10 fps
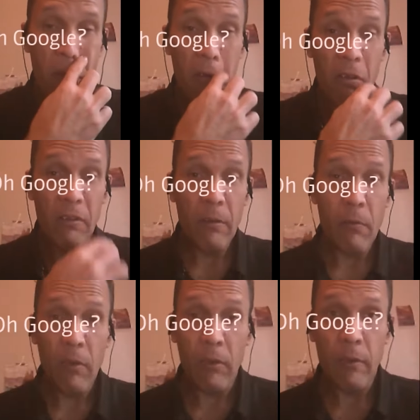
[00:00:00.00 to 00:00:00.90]
Anyway, they
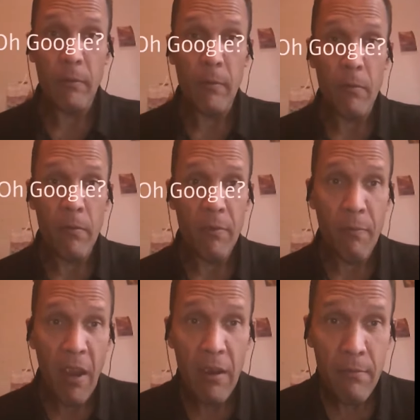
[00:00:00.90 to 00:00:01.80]
won the Super Bowl with
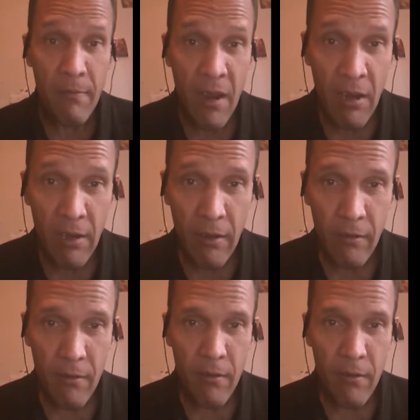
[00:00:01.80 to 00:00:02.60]
Peyton Manning.